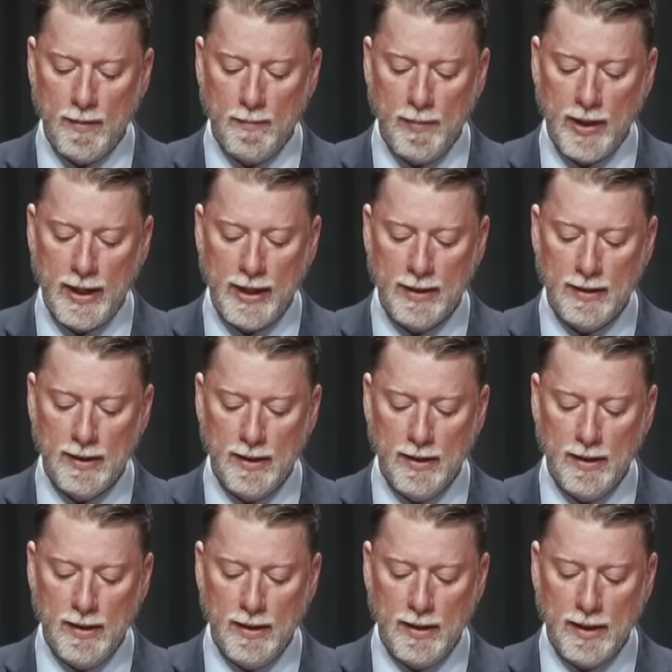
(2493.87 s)
But
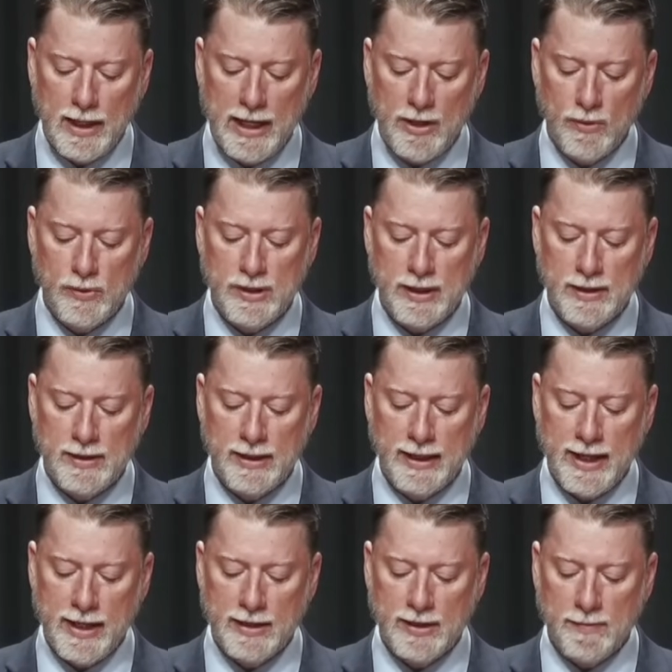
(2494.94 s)
he who sins
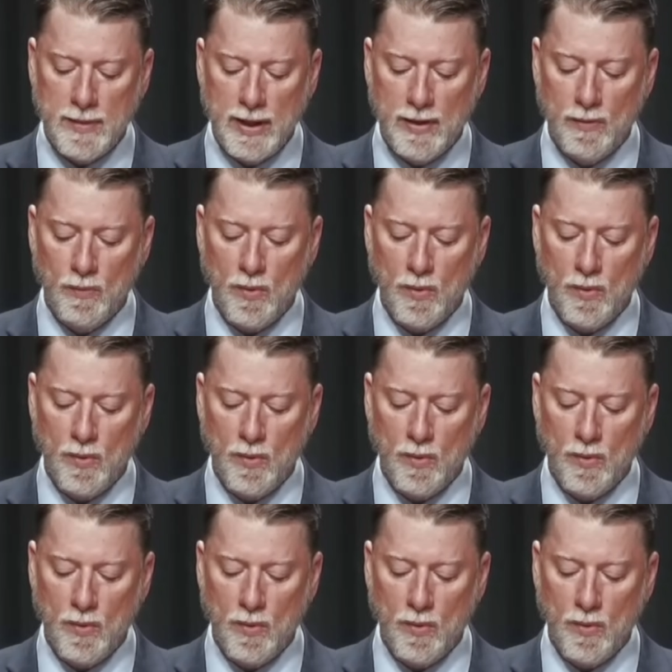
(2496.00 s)
against me